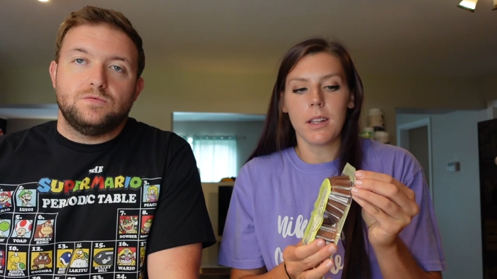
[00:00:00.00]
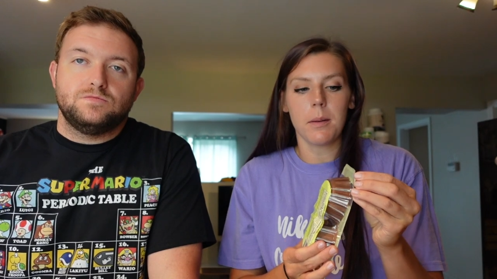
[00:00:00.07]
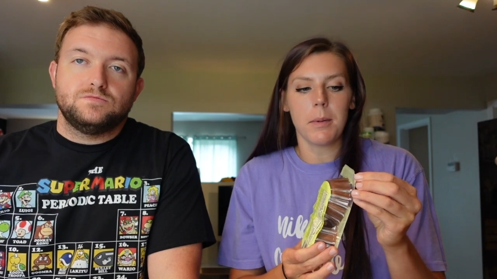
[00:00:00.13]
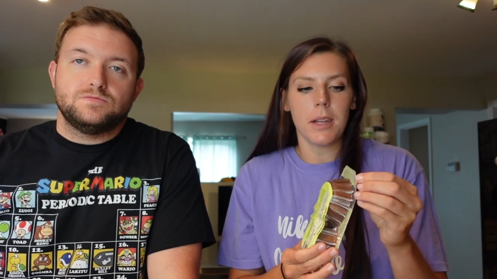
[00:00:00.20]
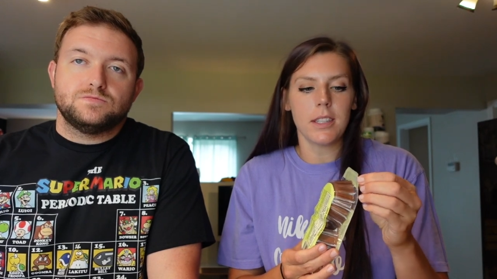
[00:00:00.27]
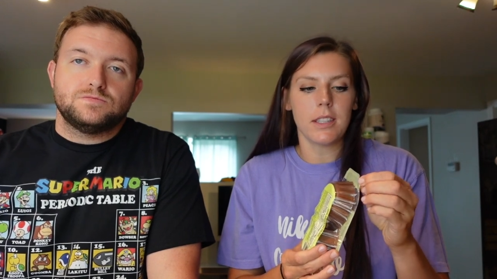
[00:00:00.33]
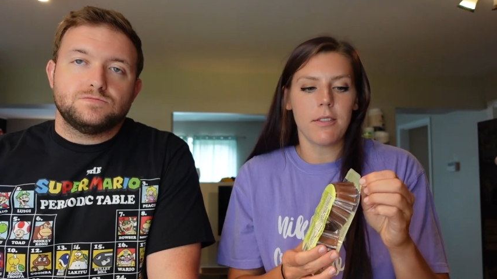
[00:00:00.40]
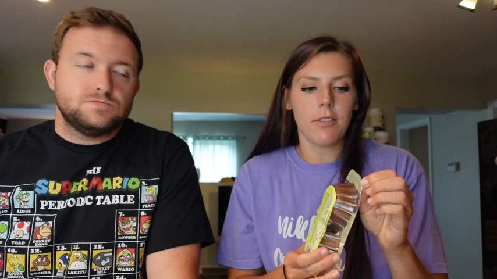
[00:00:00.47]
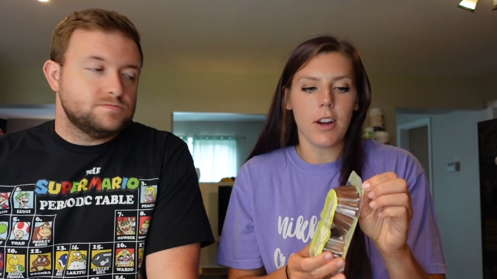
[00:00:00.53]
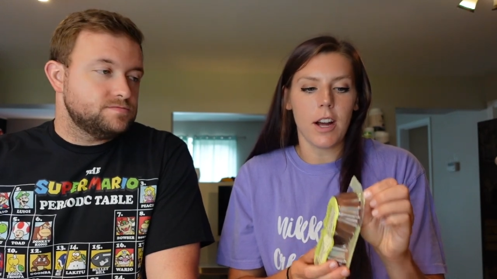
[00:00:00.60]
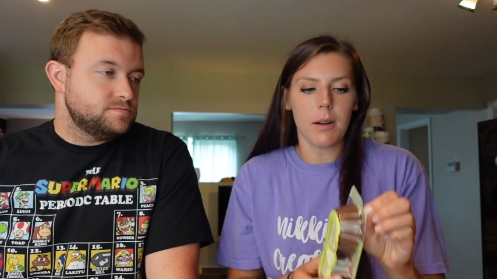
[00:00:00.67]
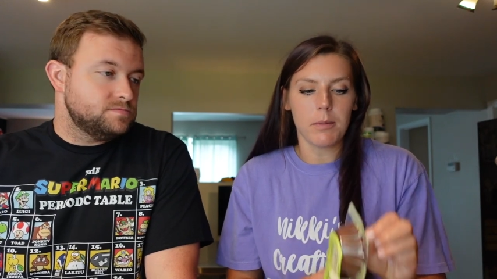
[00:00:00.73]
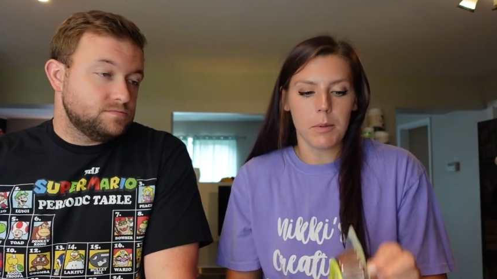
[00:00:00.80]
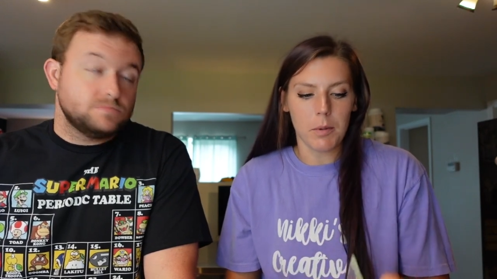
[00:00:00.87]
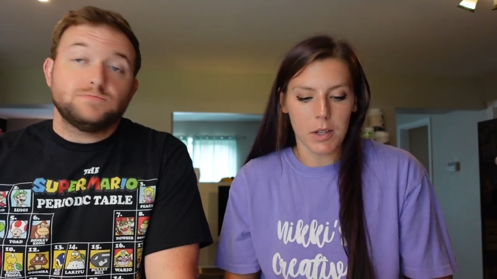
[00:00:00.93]
Speaker 1: that would be easy for
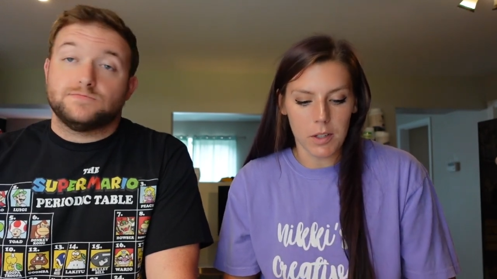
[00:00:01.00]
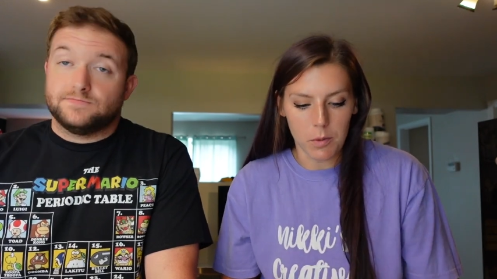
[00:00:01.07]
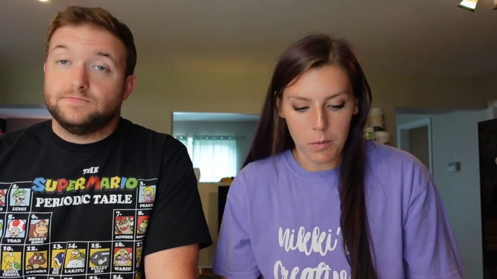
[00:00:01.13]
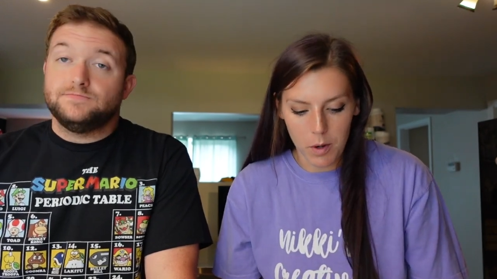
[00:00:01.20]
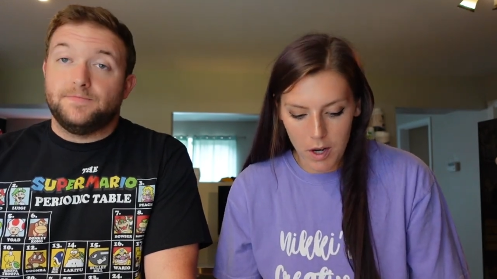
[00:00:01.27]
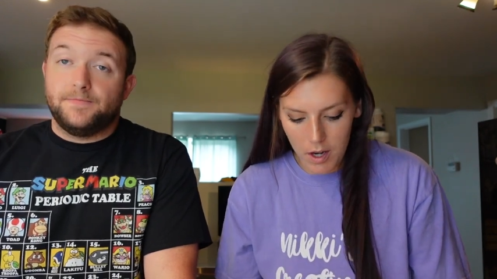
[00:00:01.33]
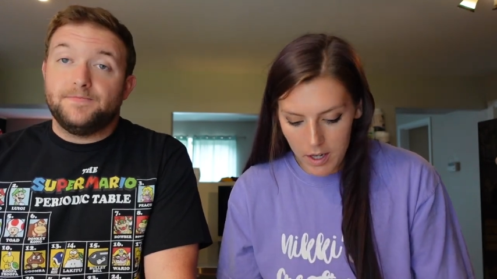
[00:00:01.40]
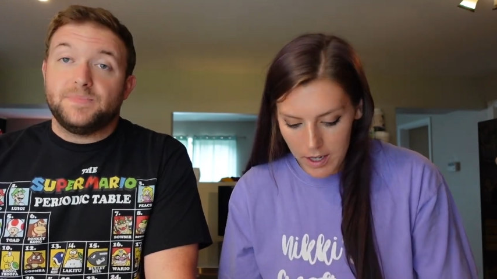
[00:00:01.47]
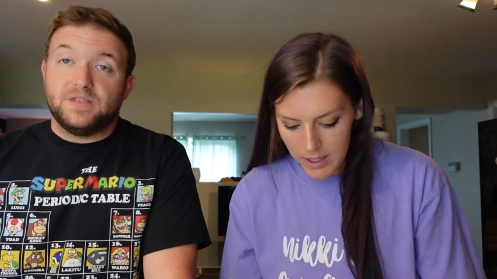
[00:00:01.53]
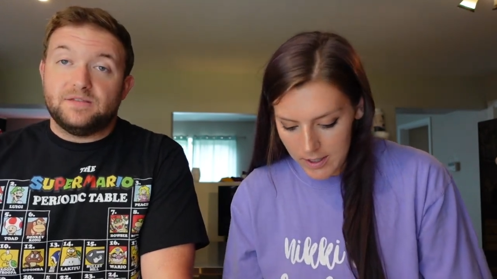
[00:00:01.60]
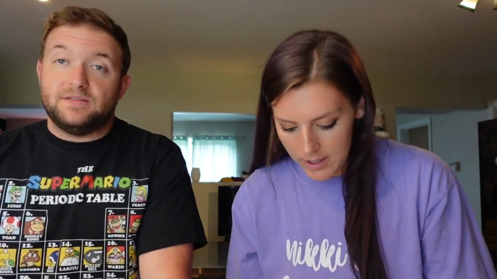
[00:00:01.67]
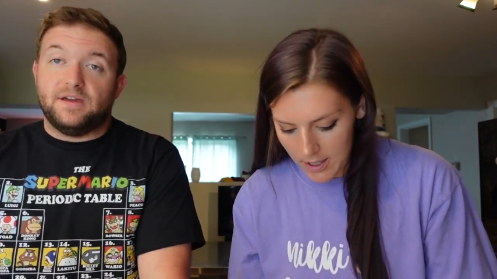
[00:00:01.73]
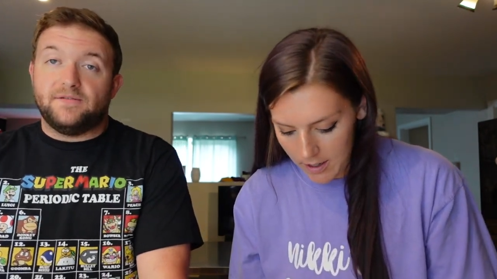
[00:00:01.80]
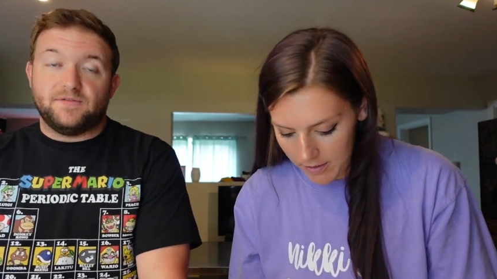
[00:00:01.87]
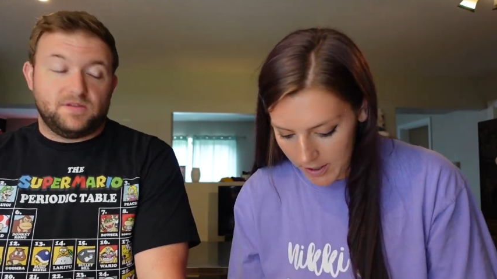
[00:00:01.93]
Adam to bring to work
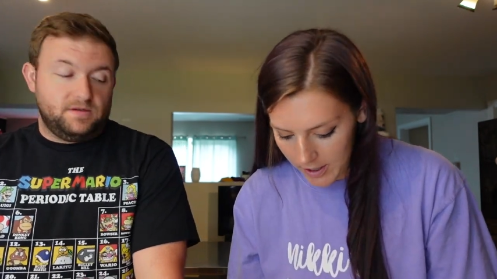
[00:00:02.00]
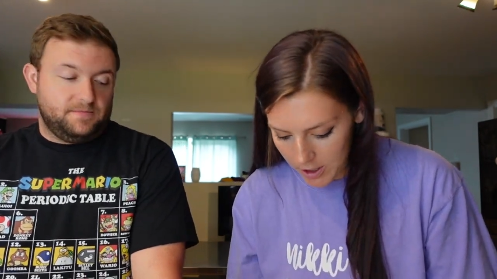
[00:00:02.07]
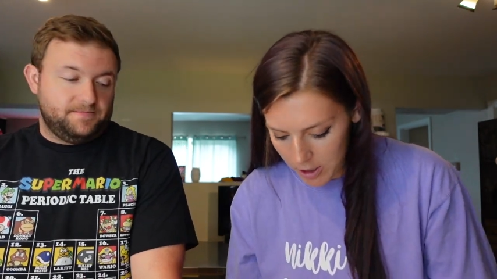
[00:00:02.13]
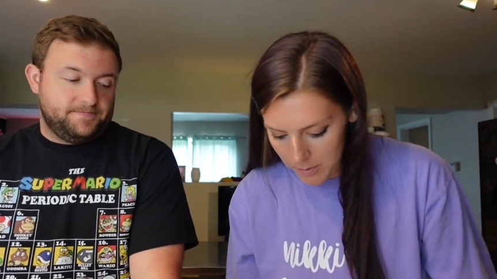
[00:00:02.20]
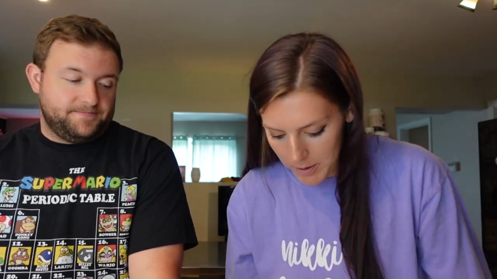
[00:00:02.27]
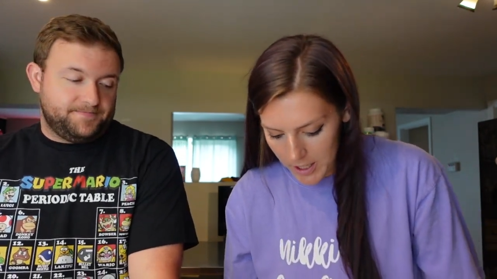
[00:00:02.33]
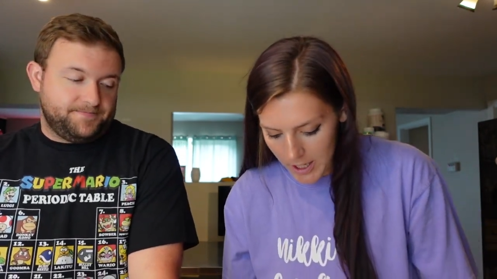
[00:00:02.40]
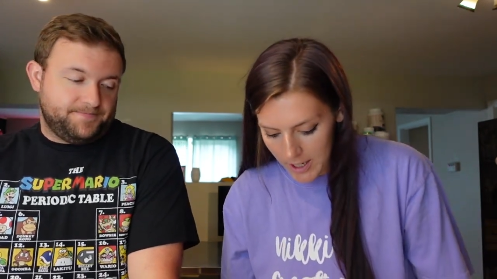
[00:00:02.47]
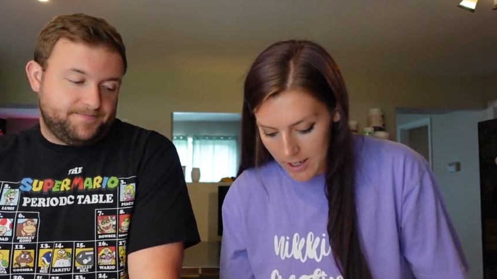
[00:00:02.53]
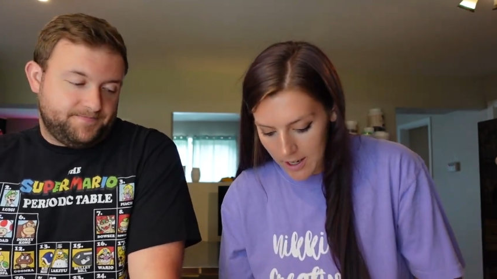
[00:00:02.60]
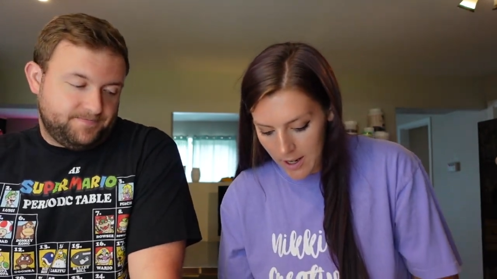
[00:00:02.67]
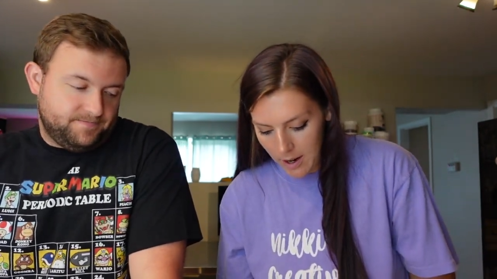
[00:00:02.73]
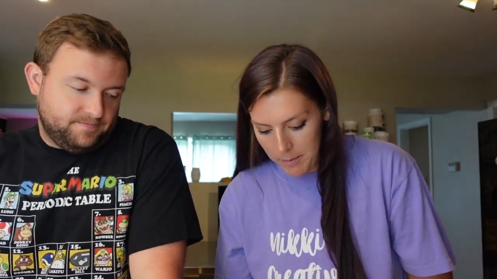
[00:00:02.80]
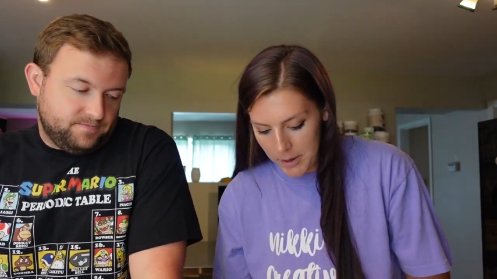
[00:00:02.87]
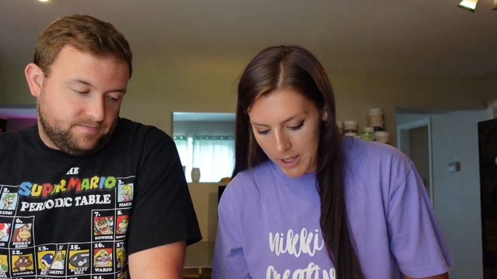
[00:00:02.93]
instead of like the Jimmy
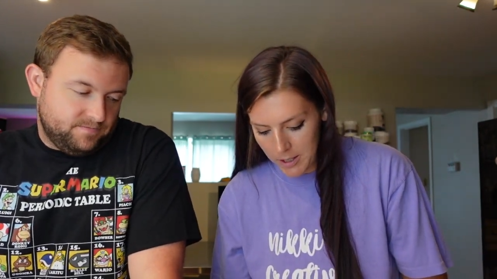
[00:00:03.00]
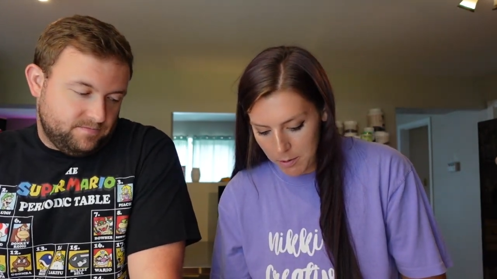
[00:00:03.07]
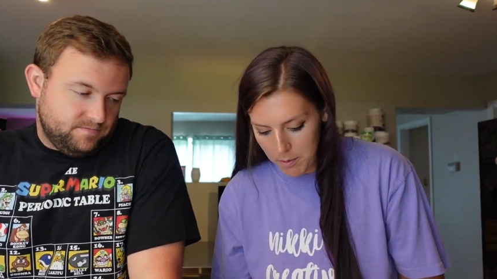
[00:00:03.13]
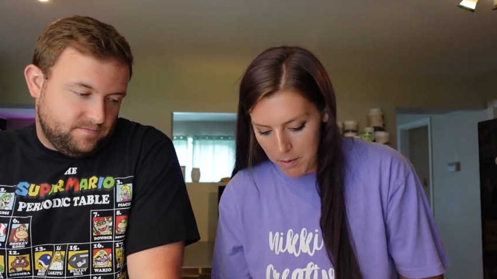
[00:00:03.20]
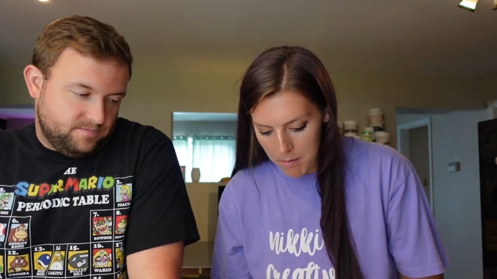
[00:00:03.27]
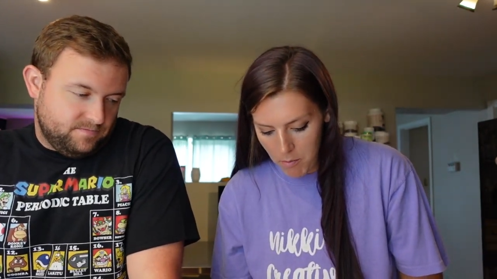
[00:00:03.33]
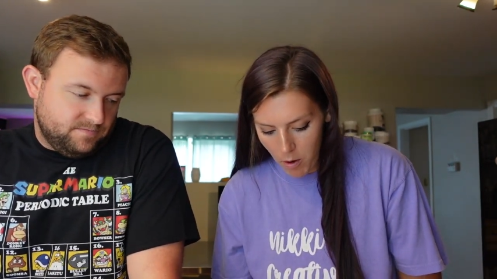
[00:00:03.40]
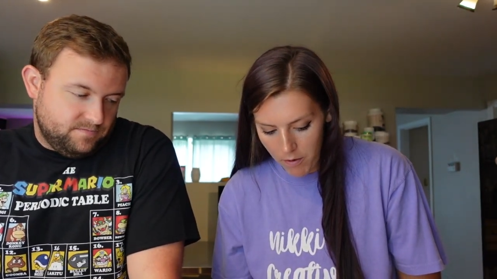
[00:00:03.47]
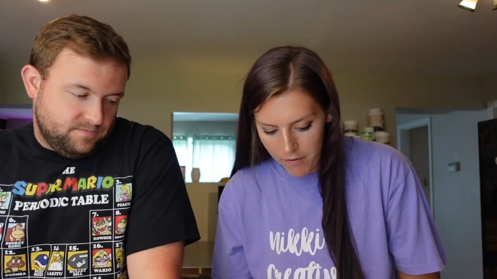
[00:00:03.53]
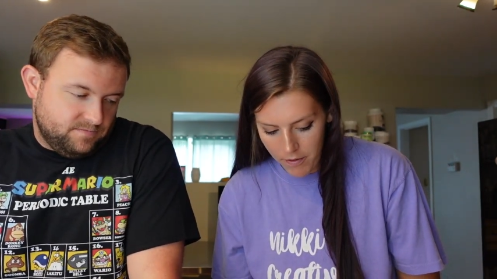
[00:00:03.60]
Dean. I mean, this would be more